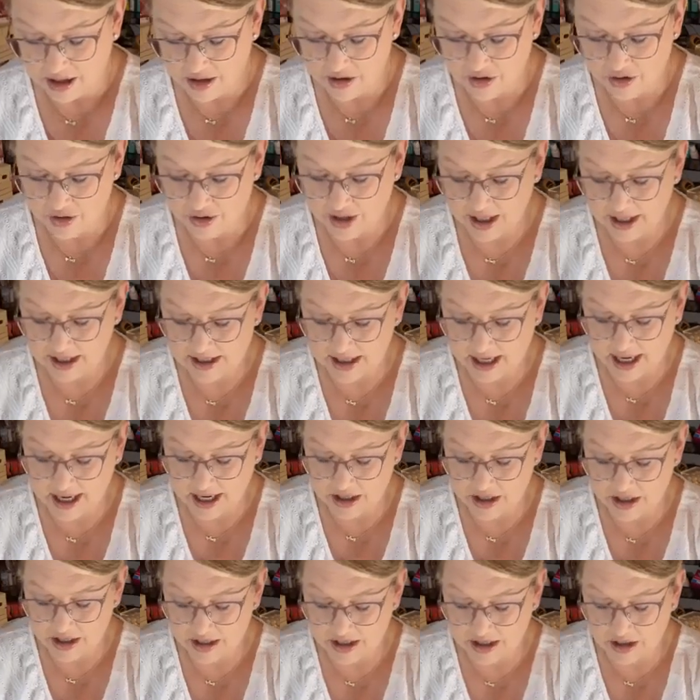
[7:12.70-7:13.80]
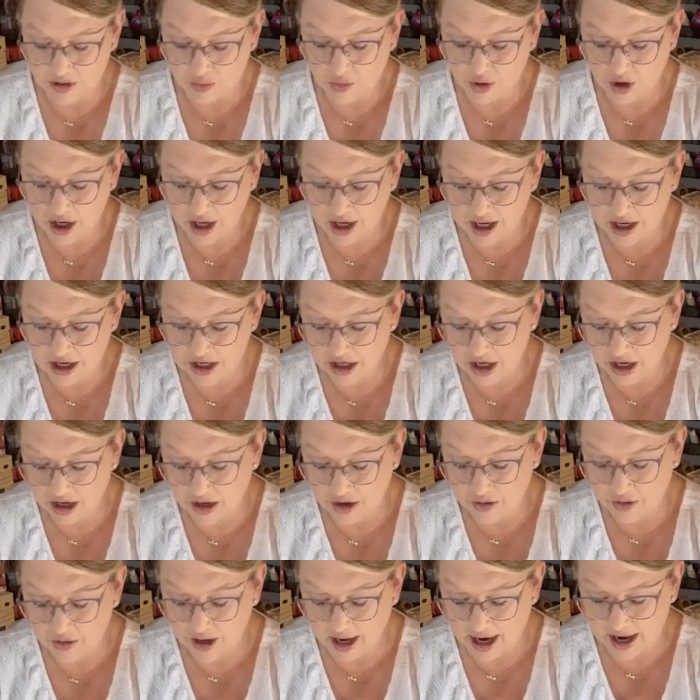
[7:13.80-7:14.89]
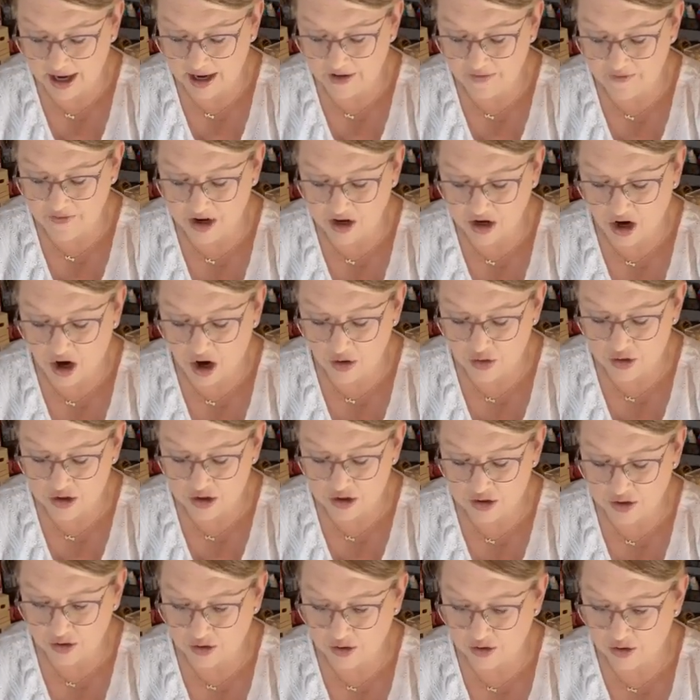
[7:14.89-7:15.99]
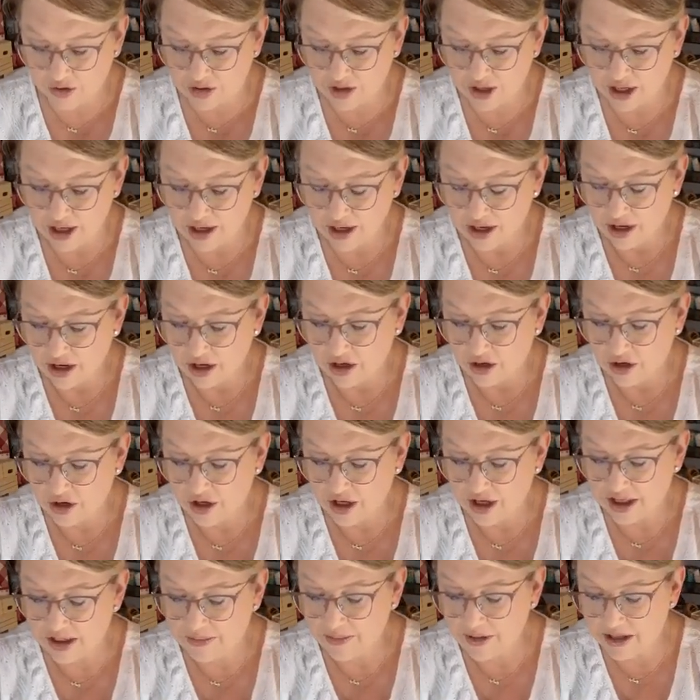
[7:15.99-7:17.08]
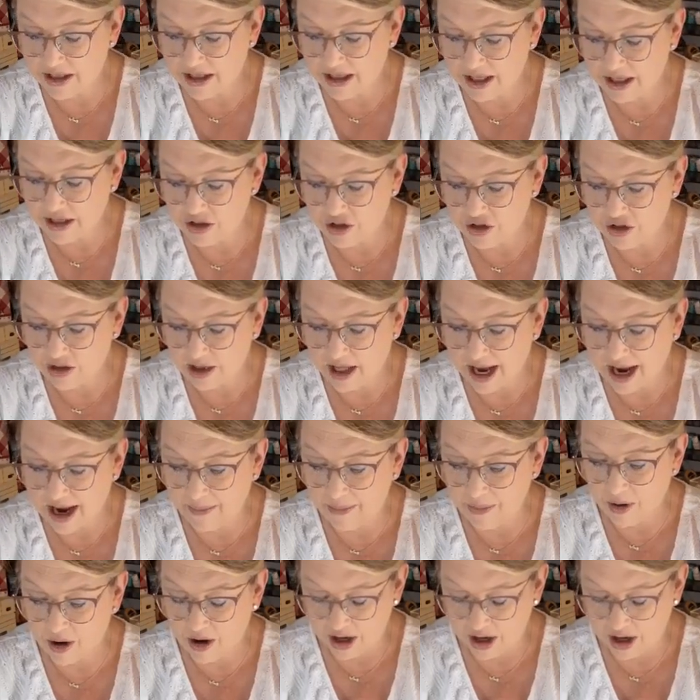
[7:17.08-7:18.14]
under these edges. So we're going to do kind of a coastal Christmas in July